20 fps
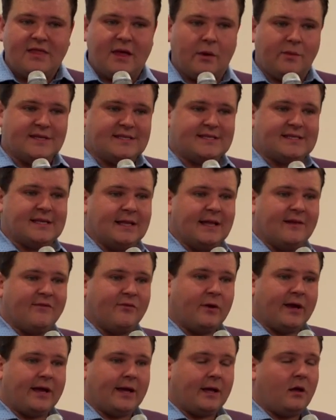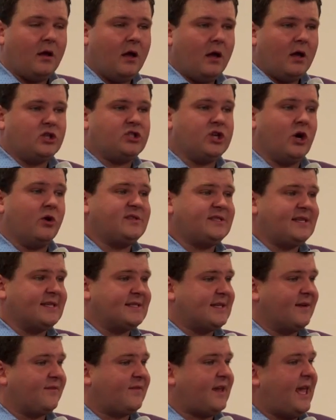that was delivering
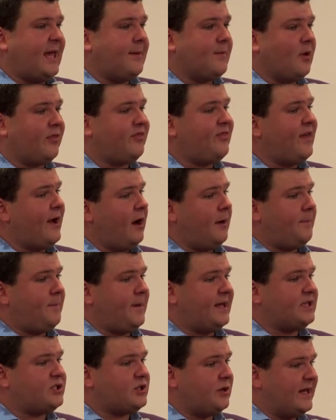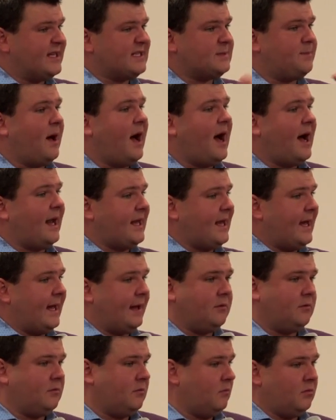doses of chemotherapy to his body
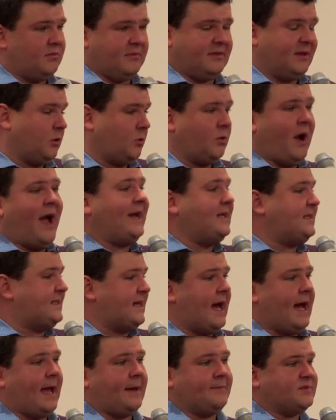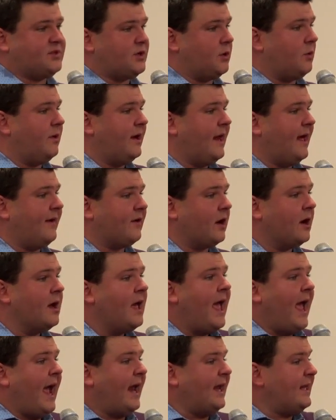at the right times or whatever,
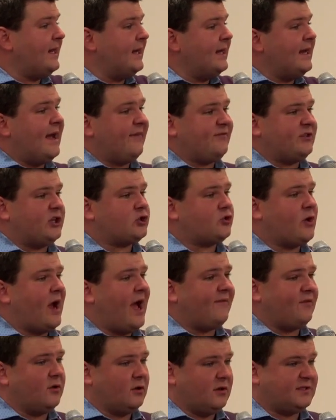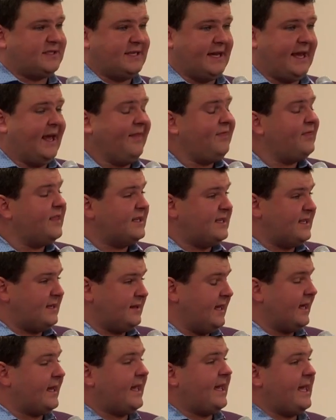and he didn't have to travel to get the,
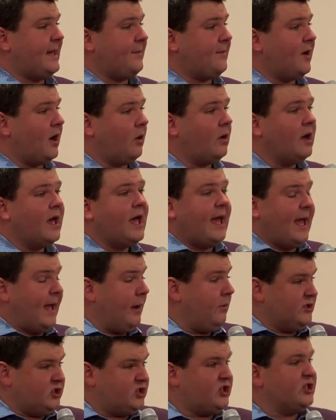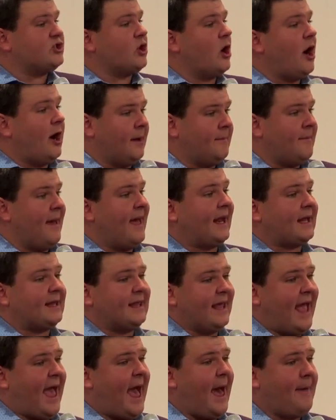the chemo. It was just
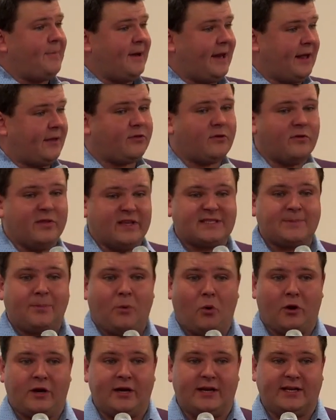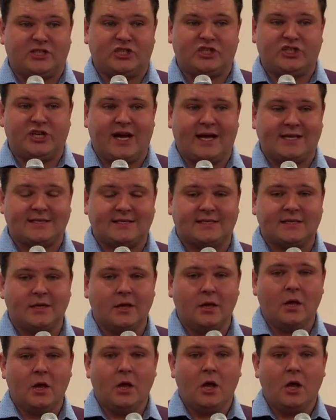automatically happening through this port in his chest.